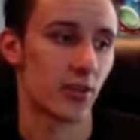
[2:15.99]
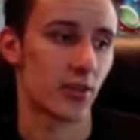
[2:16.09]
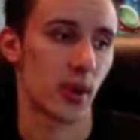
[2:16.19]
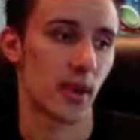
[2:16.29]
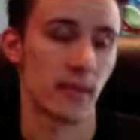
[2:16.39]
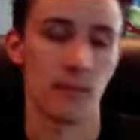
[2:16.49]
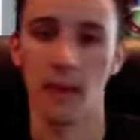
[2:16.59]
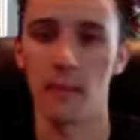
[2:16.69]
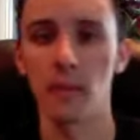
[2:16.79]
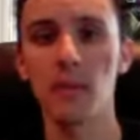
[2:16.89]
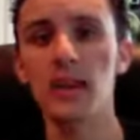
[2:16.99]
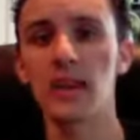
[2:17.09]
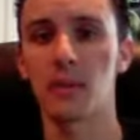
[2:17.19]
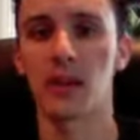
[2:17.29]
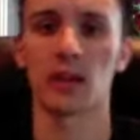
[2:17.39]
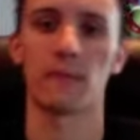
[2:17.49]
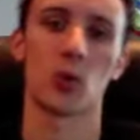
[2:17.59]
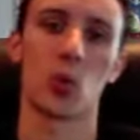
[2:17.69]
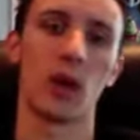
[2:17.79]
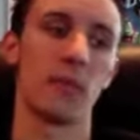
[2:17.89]
So I have been meaning to pick it up for
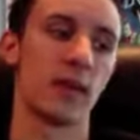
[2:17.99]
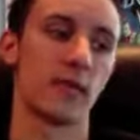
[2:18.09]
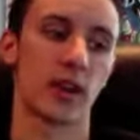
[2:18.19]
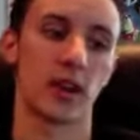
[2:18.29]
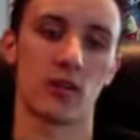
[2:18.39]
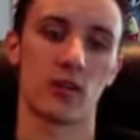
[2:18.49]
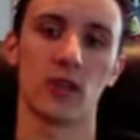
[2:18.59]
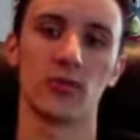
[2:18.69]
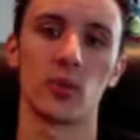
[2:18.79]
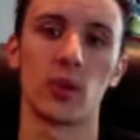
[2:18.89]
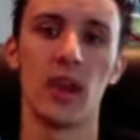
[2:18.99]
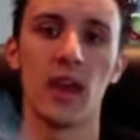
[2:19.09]
a while, but never got around to it.